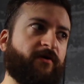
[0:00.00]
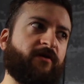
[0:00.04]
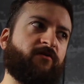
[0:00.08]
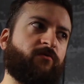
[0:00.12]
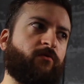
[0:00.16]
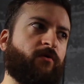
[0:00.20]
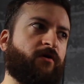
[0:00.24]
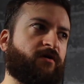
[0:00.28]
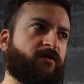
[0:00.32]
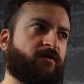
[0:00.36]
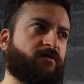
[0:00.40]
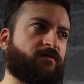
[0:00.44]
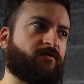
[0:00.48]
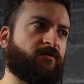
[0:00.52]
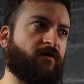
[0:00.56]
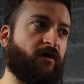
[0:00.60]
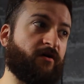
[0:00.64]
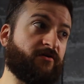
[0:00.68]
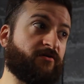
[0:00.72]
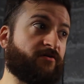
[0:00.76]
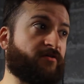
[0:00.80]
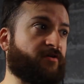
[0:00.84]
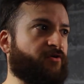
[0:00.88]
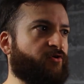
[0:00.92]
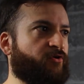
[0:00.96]
of work
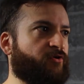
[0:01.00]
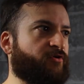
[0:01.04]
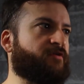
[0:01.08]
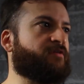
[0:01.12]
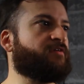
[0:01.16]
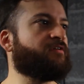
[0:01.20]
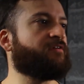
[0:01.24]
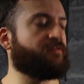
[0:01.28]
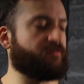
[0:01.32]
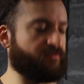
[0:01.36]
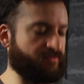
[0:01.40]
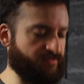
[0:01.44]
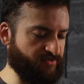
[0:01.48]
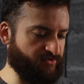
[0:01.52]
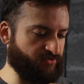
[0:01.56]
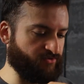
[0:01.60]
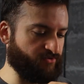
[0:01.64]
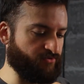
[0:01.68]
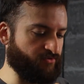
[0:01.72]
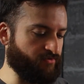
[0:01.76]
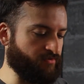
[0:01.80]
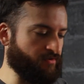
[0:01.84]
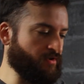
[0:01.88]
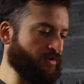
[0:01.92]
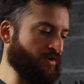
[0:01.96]
under the hood
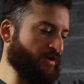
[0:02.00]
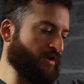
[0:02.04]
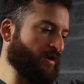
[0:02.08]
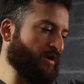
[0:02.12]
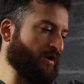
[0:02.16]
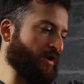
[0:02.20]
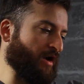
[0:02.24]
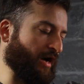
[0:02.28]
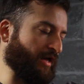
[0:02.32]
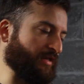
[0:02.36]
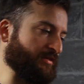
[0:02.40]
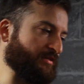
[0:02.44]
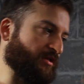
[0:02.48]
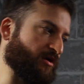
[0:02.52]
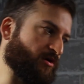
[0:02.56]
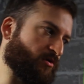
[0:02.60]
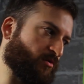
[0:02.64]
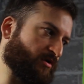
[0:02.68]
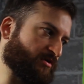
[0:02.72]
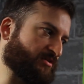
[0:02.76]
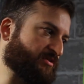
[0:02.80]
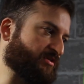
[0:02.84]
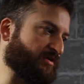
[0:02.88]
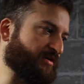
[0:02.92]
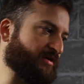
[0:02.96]
to allow
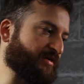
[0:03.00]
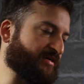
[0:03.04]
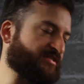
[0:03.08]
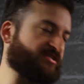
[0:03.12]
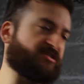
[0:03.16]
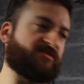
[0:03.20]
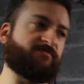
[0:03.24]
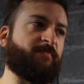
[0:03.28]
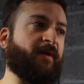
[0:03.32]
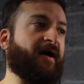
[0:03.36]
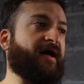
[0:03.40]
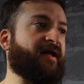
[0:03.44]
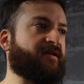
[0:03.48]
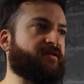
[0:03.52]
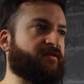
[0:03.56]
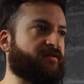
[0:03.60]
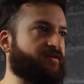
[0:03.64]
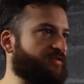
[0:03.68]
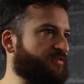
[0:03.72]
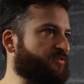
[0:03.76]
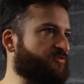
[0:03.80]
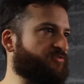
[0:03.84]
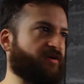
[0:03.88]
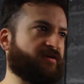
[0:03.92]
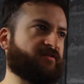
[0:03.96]
us to expand an
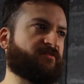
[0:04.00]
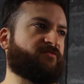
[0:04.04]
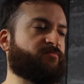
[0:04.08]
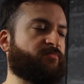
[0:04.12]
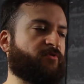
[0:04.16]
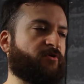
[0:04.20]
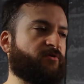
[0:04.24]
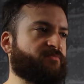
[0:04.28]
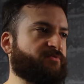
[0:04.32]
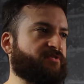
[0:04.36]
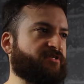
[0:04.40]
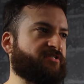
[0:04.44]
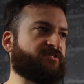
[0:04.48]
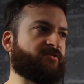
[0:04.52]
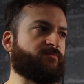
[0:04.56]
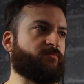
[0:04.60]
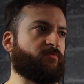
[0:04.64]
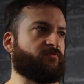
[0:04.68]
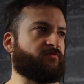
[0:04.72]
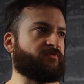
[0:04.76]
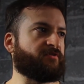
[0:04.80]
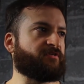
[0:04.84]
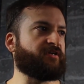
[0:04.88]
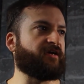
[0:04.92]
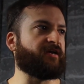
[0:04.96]
interactive prop system
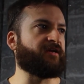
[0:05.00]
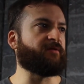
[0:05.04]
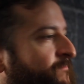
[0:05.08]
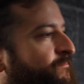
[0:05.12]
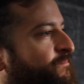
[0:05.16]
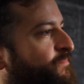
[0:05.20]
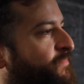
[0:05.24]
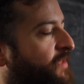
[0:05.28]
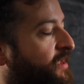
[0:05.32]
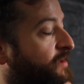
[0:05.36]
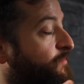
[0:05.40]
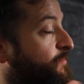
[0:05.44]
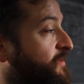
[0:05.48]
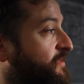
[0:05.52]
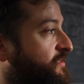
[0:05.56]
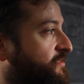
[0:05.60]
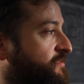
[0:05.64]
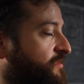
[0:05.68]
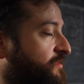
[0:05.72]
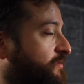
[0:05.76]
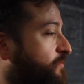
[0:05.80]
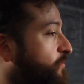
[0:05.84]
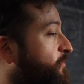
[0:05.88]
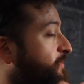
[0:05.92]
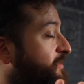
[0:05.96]
over time. It means that
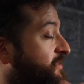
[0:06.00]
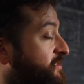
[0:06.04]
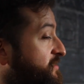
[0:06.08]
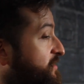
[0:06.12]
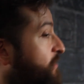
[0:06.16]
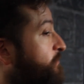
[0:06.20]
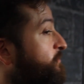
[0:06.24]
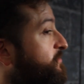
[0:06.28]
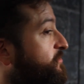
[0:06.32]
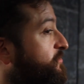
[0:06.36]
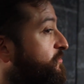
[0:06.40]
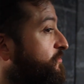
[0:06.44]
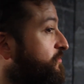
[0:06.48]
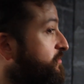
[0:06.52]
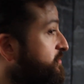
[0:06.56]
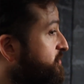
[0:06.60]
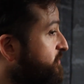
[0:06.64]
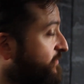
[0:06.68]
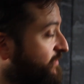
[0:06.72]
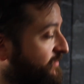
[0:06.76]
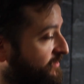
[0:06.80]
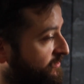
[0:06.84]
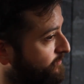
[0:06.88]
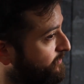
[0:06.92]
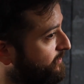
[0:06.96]
there will be some tools
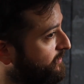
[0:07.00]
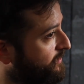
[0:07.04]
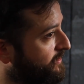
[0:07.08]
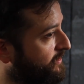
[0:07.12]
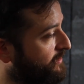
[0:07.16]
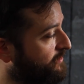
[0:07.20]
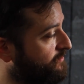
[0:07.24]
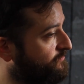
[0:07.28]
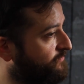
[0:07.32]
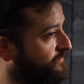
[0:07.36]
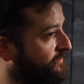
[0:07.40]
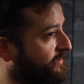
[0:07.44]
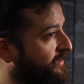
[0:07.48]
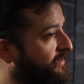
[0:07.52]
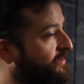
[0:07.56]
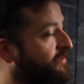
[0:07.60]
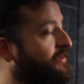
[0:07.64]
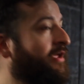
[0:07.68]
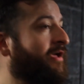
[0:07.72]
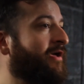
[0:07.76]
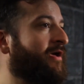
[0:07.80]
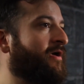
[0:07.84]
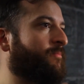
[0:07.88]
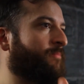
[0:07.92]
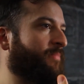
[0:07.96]
available in Alpha 9,
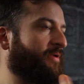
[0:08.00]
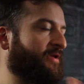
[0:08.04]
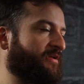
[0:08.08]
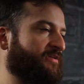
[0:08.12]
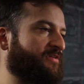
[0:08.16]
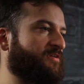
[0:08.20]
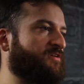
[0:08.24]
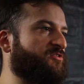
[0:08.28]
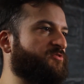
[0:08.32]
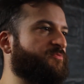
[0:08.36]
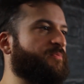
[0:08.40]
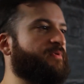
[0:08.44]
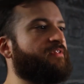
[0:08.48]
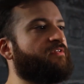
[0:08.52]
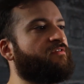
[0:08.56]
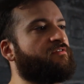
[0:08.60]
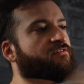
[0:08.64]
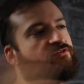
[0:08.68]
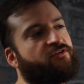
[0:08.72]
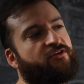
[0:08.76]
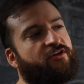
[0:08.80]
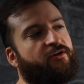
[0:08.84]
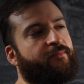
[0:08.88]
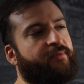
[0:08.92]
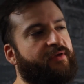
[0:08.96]
but it does mean that
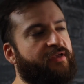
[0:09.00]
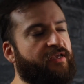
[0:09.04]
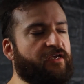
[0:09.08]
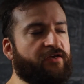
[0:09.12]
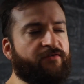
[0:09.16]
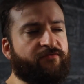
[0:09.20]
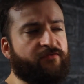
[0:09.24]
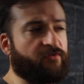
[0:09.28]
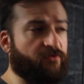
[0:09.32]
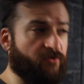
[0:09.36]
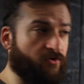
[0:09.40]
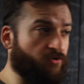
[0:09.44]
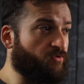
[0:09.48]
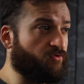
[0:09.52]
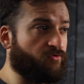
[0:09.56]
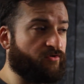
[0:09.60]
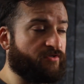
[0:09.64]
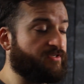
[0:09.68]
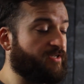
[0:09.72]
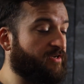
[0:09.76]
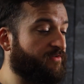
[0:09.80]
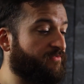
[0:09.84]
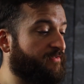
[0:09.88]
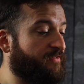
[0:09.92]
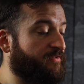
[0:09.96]
there's going to be even cooler
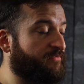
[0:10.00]
stuff in the